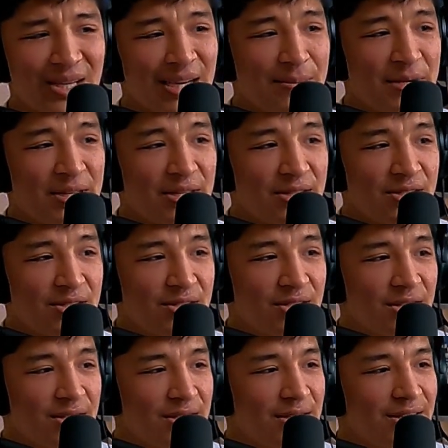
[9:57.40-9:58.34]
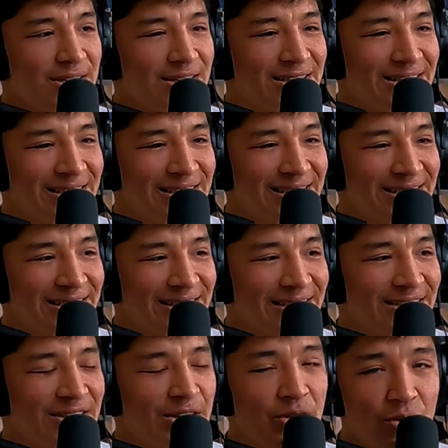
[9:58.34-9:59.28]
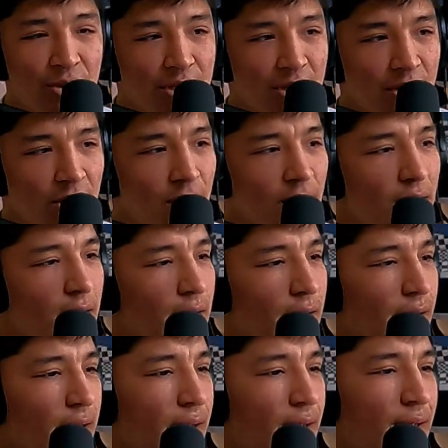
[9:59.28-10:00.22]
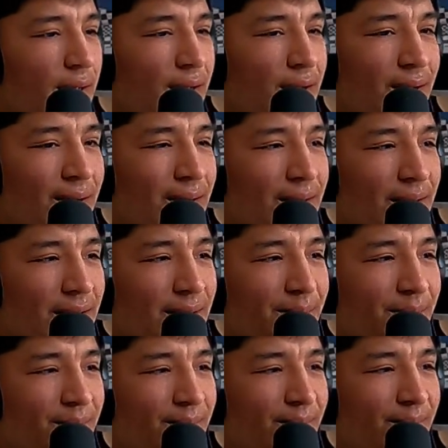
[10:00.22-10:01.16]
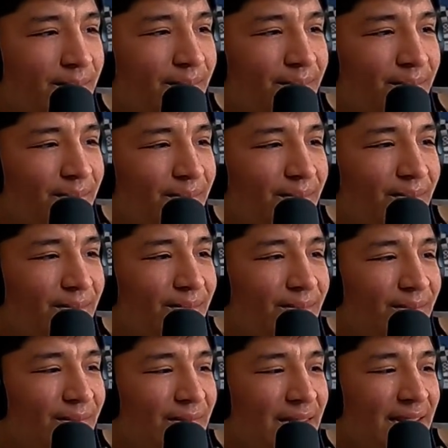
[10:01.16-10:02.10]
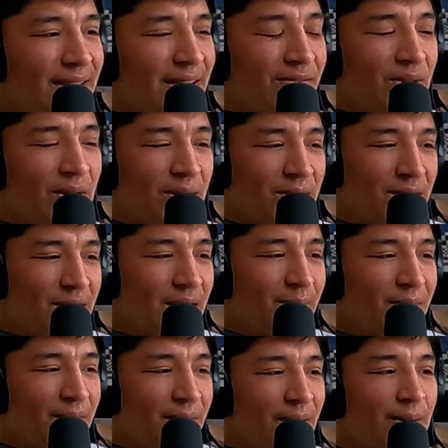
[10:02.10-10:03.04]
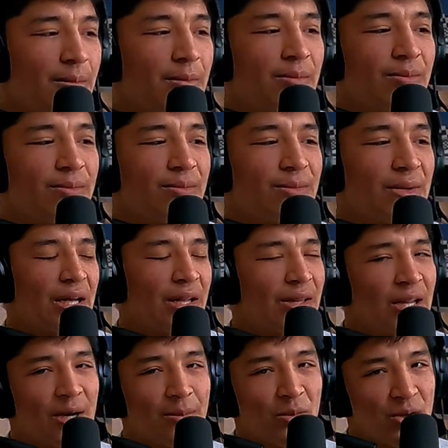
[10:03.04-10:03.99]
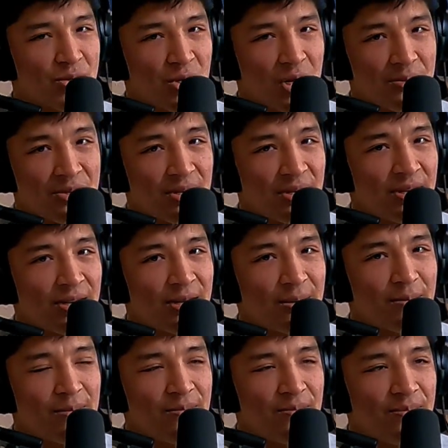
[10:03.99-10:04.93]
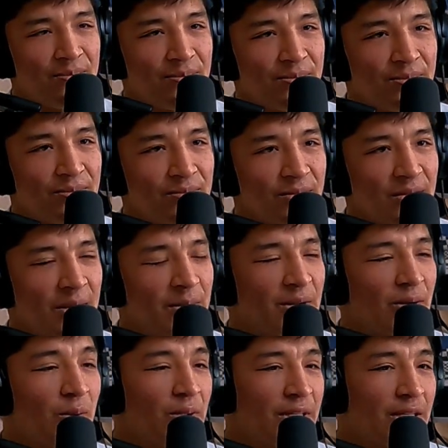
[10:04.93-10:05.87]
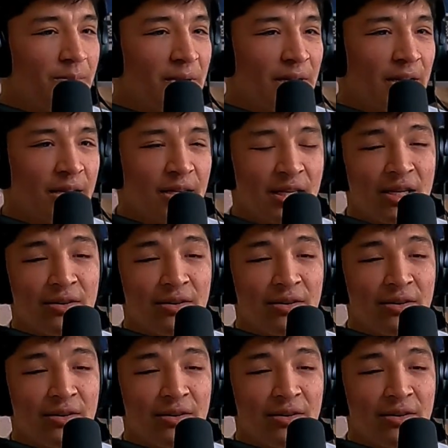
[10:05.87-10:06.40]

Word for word: I mean, it's just, it's the new year. Um, I've talked to some of them, a lot more drops to come I mean, only at the beginning.